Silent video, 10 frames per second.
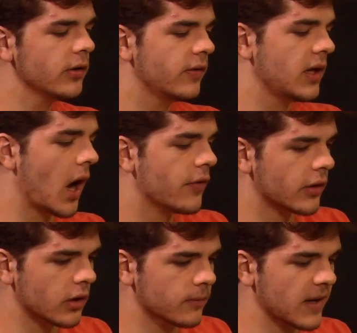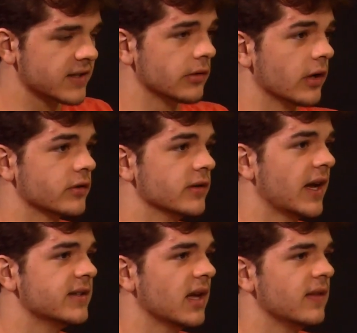to the other Mexican restaurants,
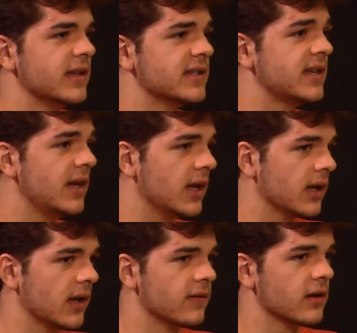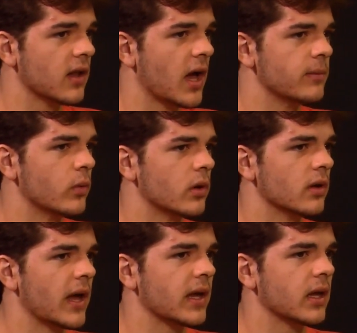I'd say the seating is a lot more
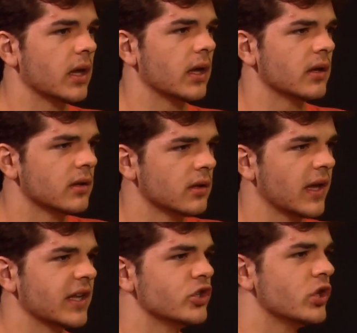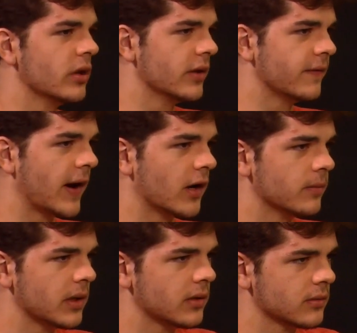like a chill
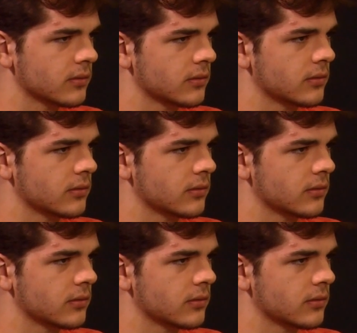environment.